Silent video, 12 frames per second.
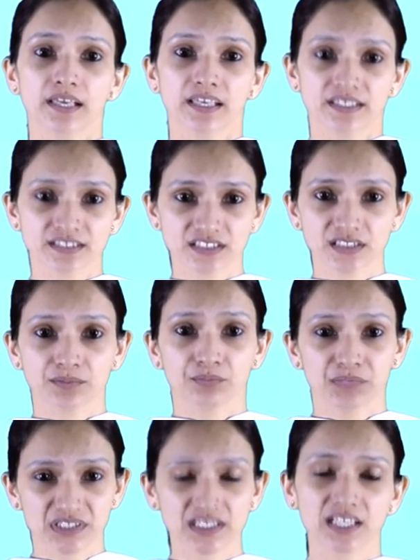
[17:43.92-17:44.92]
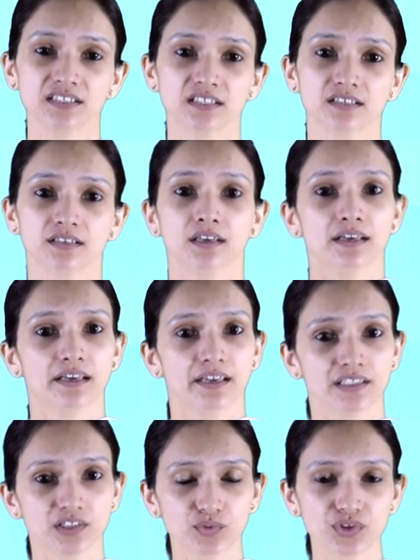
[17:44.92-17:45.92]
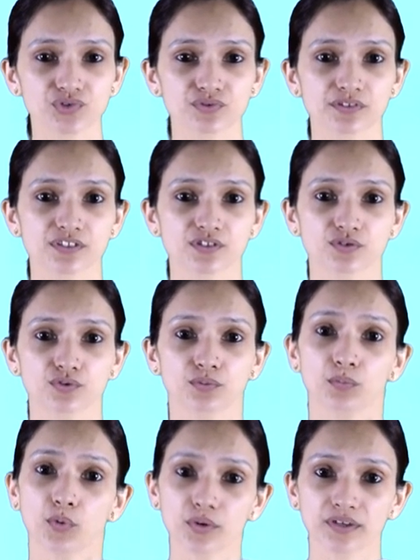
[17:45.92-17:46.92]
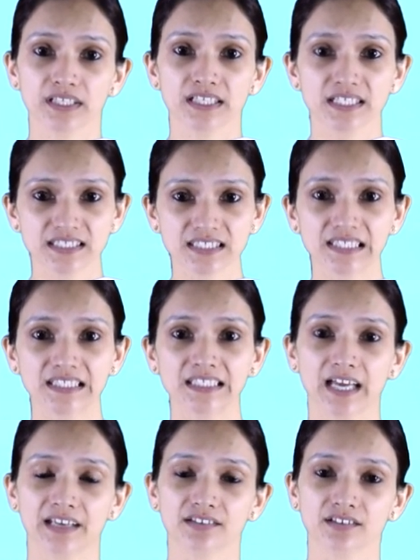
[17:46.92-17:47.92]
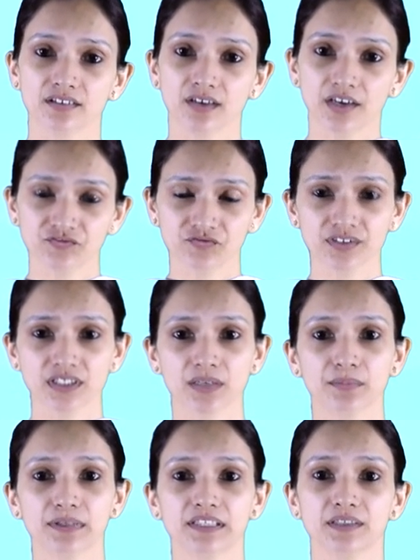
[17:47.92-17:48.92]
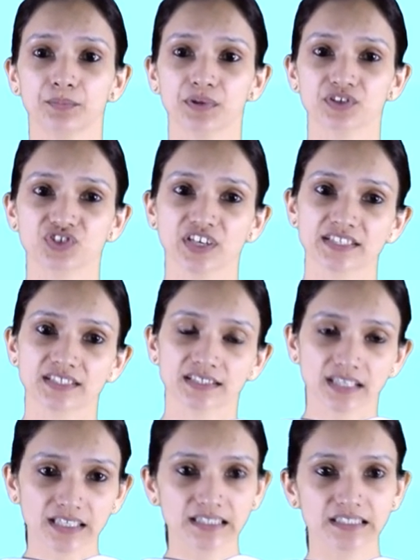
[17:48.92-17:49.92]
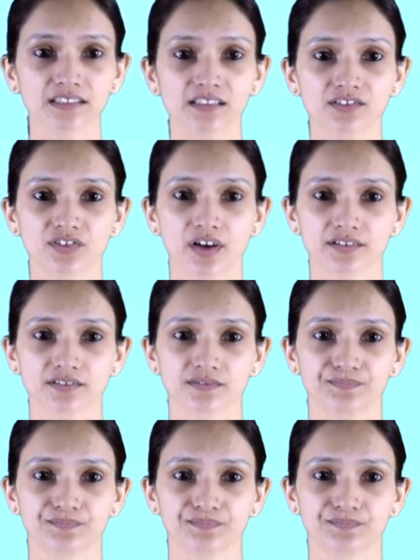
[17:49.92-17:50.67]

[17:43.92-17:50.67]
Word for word: intimidated individuals to more easily and comfortably purchase illegal drugs.